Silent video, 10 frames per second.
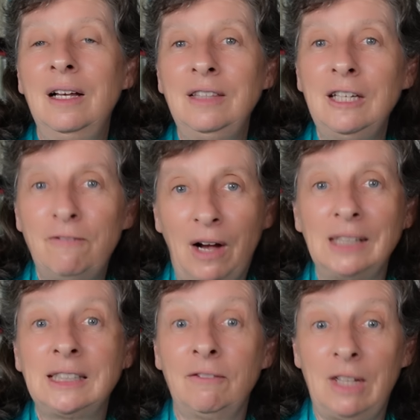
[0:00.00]
the
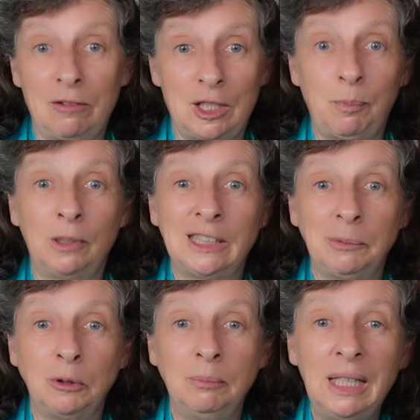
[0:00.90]
advice of their
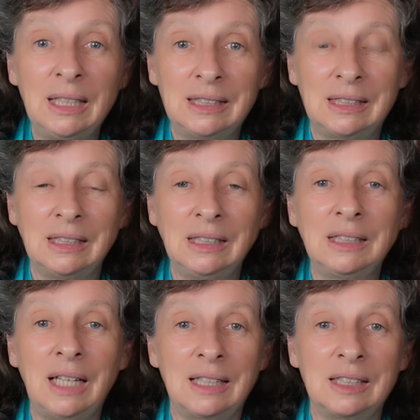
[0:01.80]
responsible
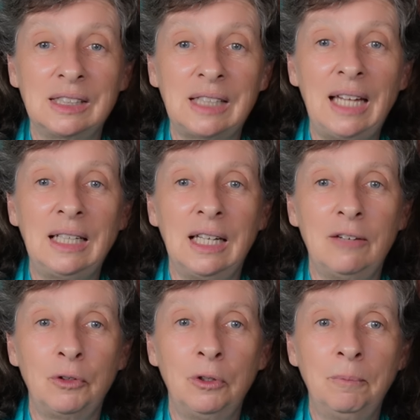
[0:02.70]
ministers at the state
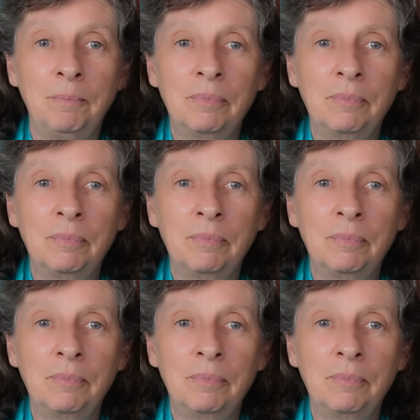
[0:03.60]
level,